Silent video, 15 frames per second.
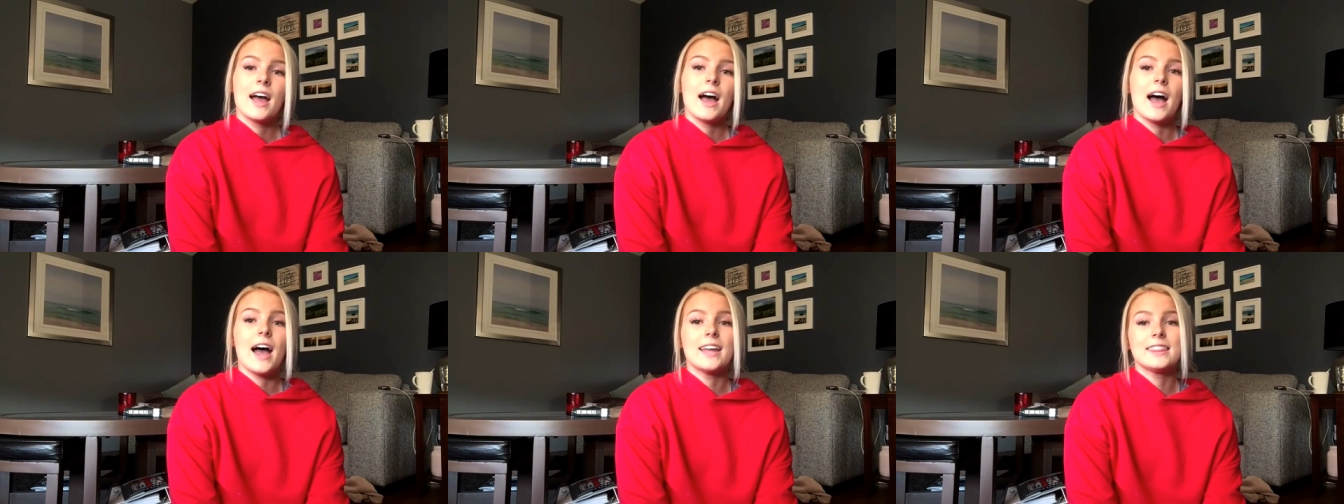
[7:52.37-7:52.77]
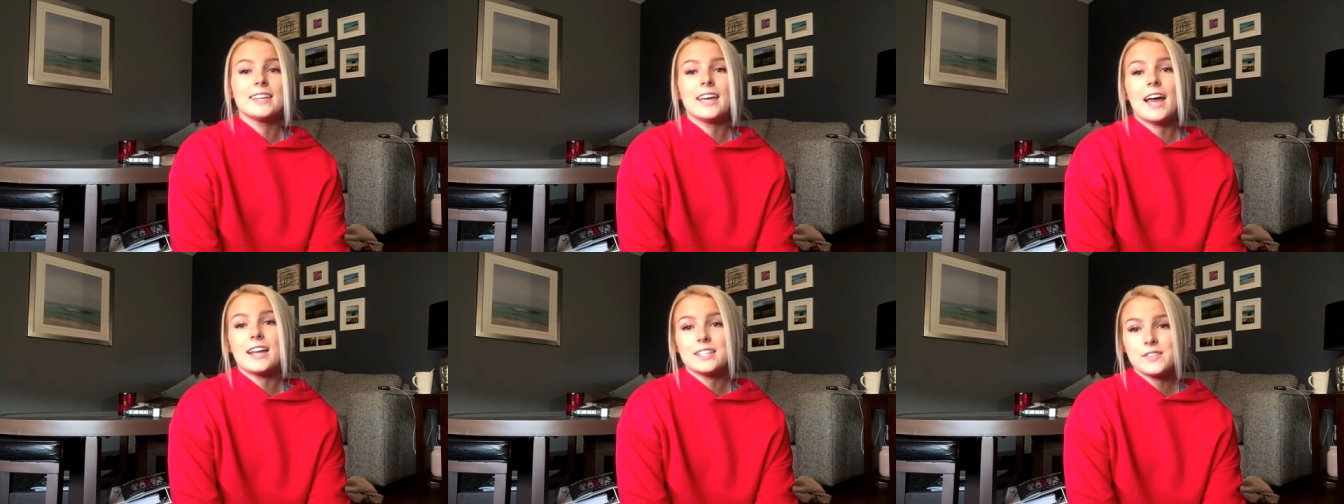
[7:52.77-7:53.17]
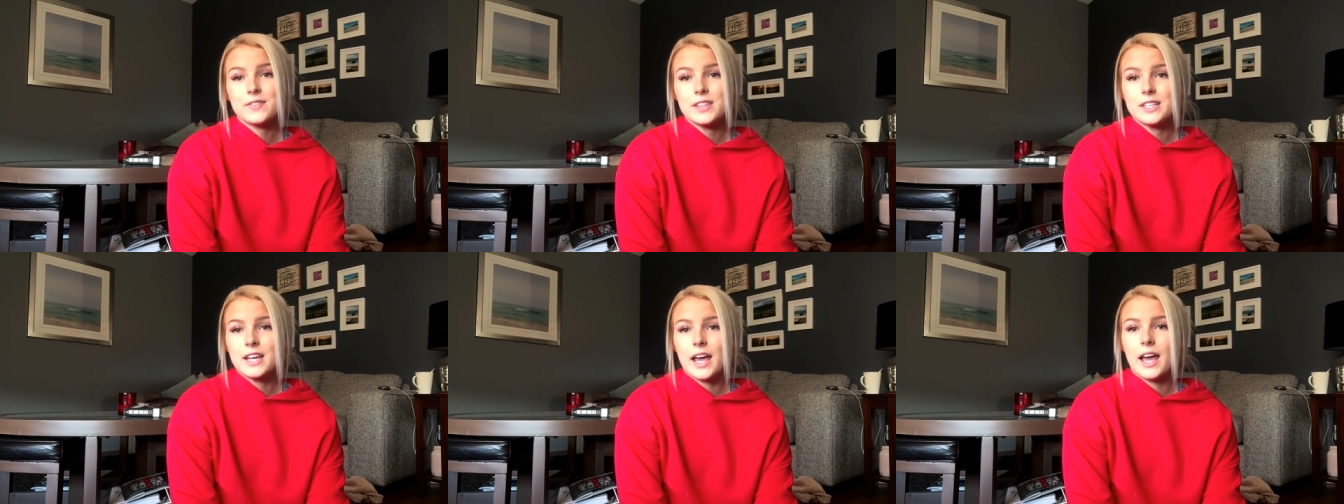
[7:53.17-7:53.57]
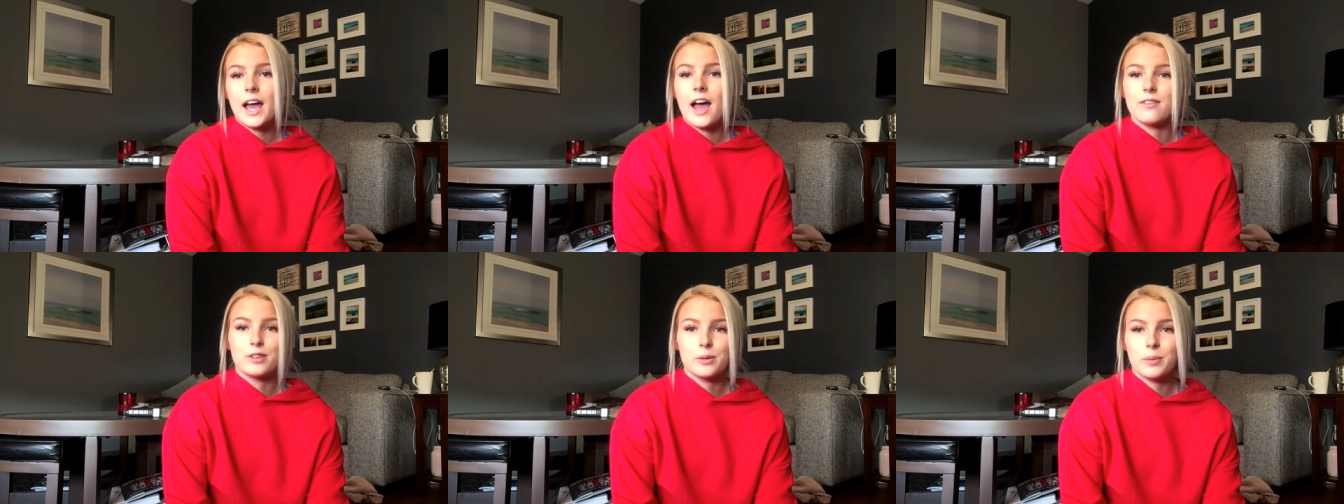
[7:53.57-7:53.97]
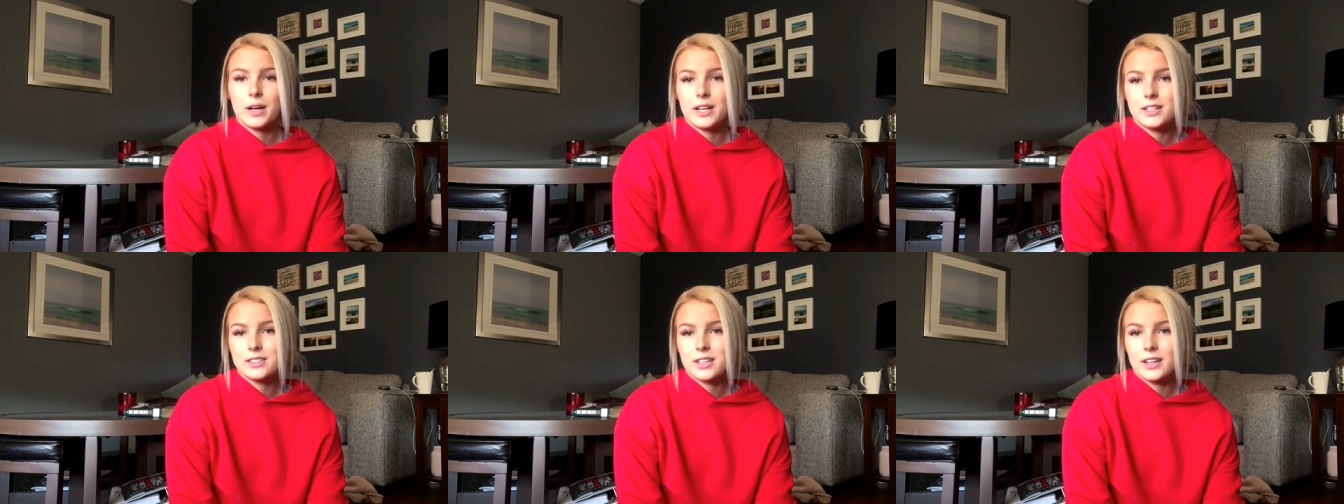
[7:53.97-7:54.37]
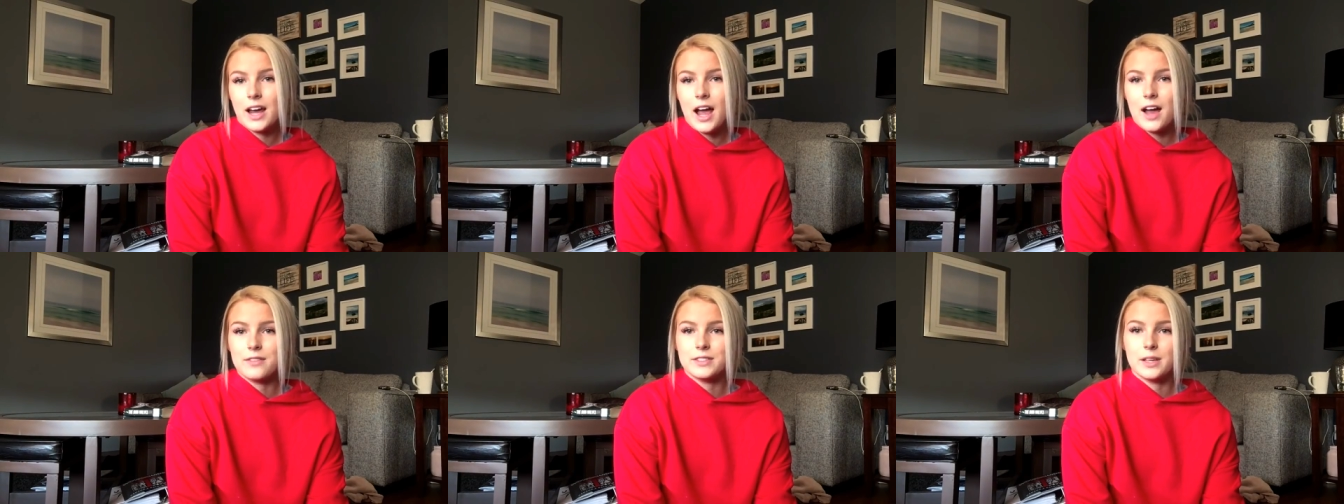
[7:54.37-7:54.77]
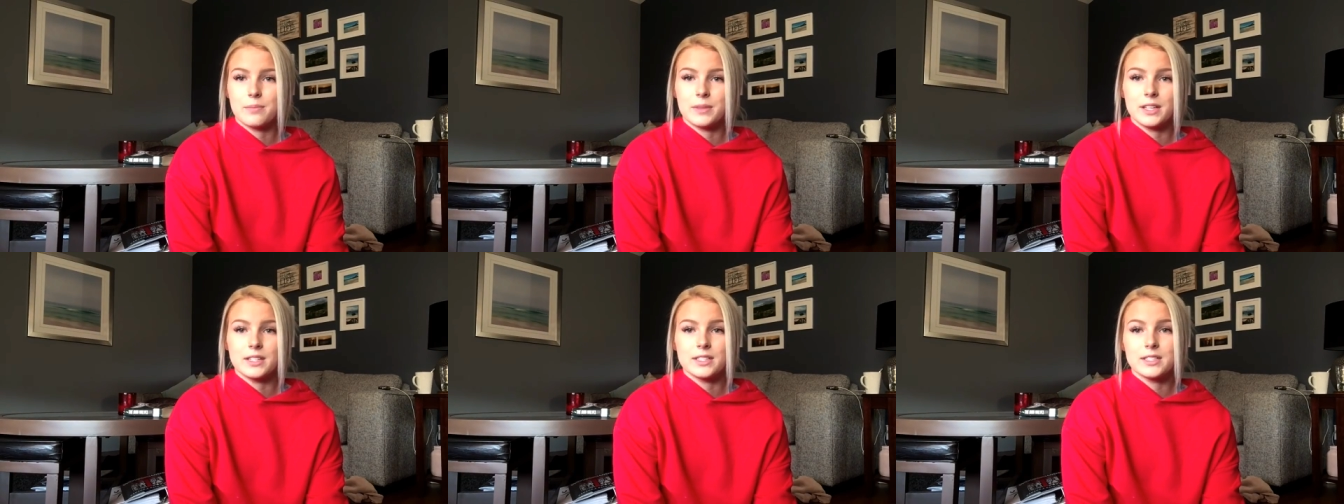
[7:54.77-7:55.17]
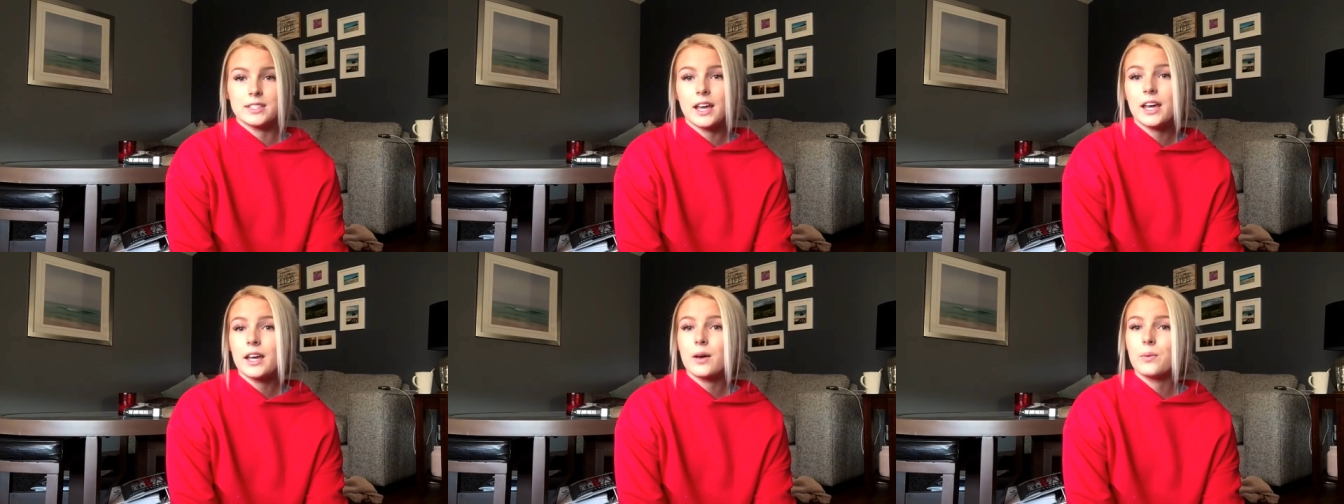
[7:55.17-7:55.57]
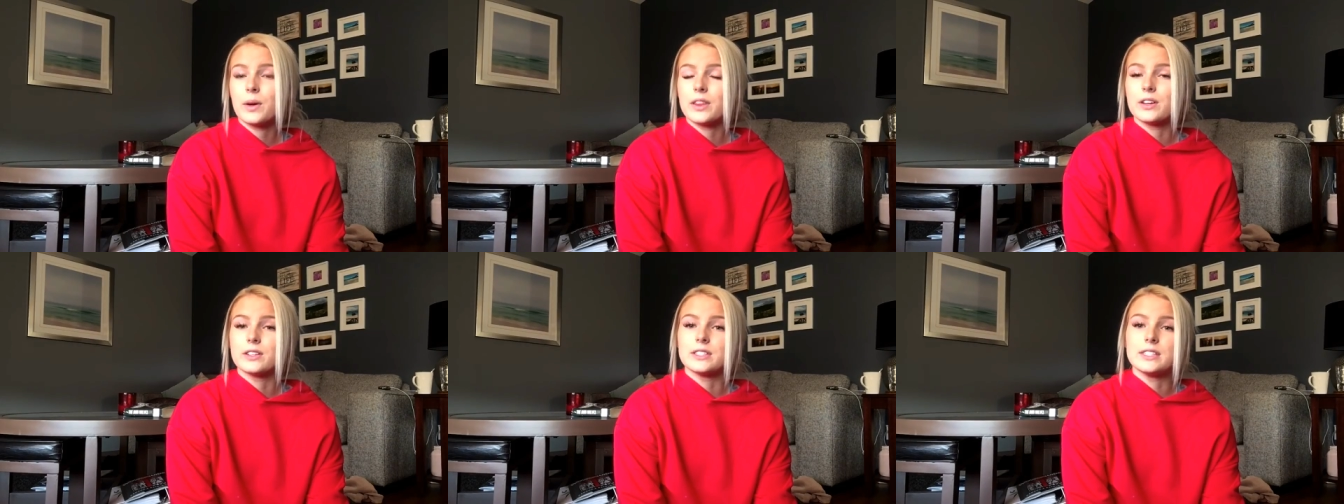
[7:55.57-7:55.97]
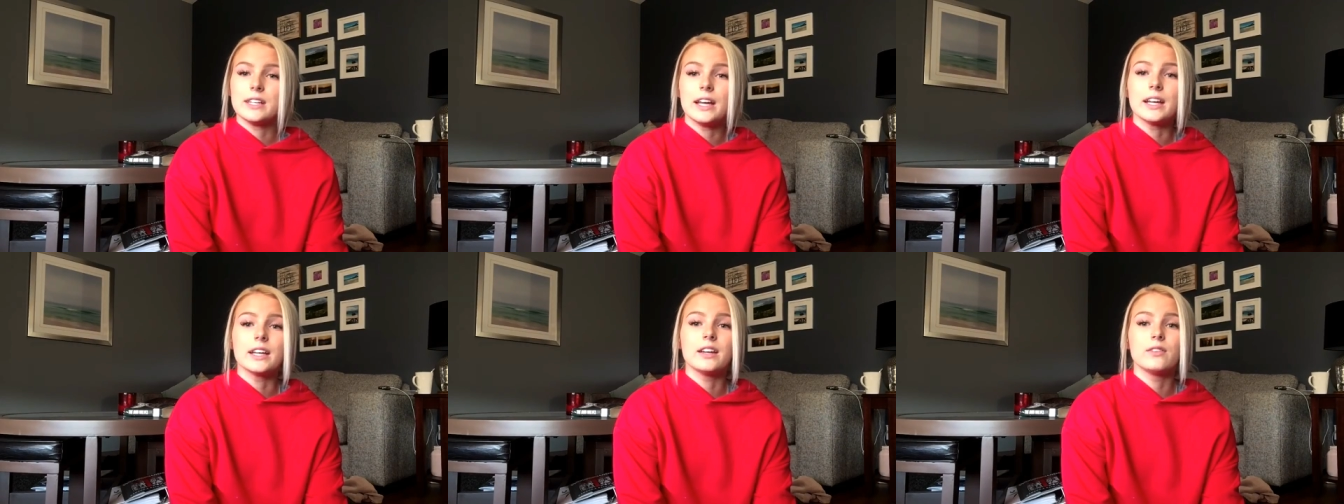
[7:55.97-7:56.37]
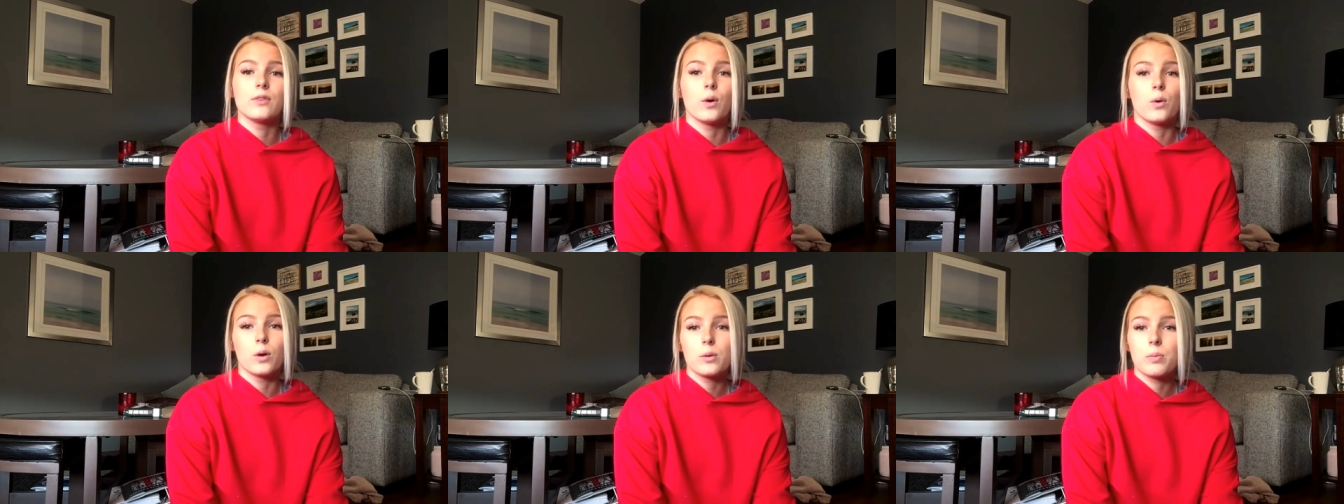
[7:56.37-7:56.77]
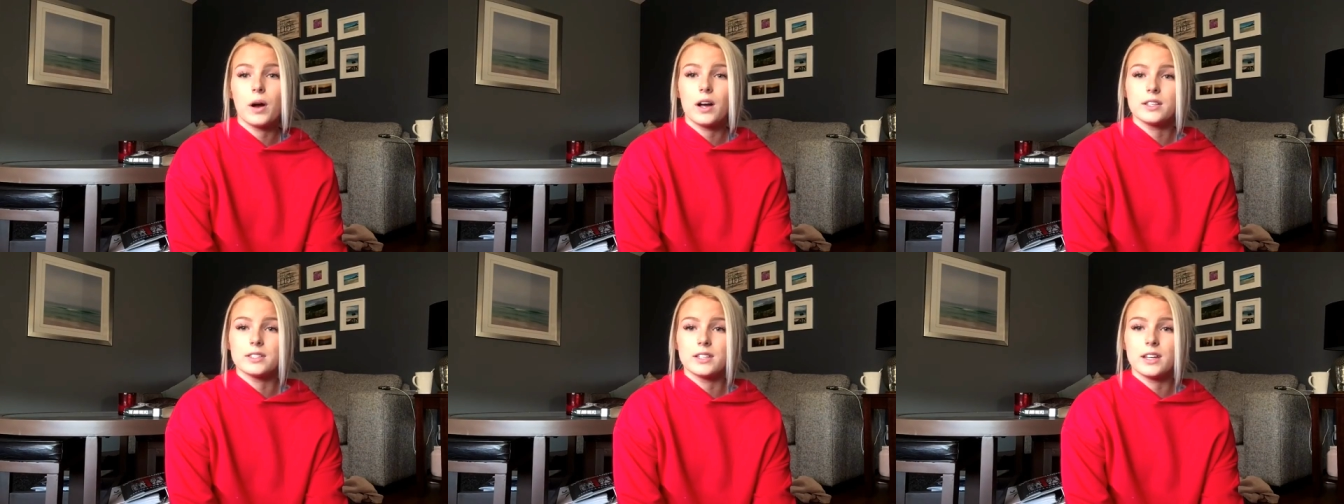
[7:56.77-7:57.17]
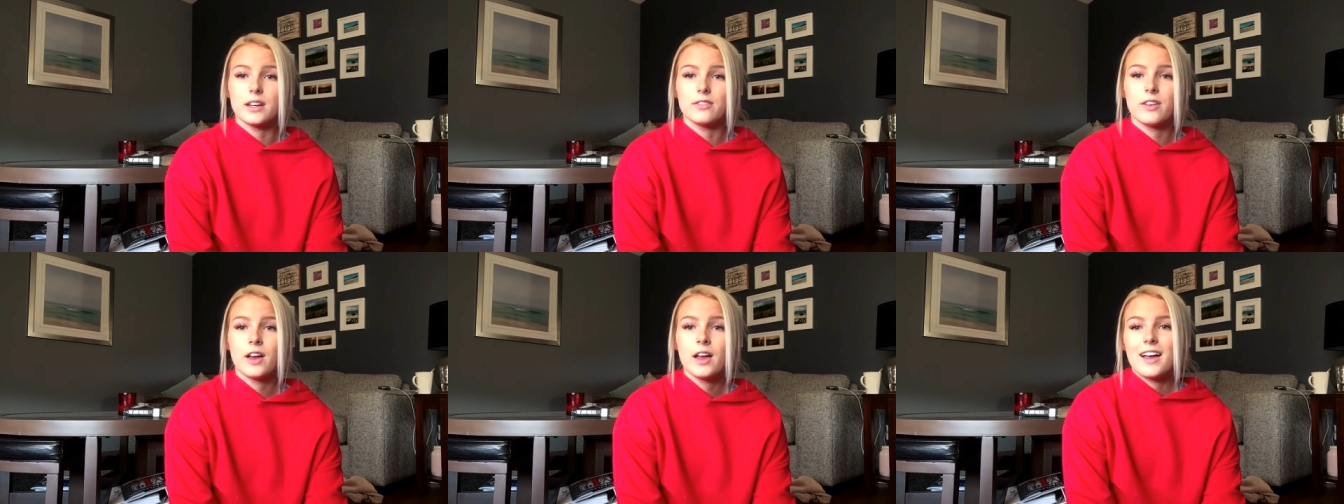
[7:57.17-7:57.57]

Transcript: At the end of the day, everybody is going to have something to say, whether it's negative or positive,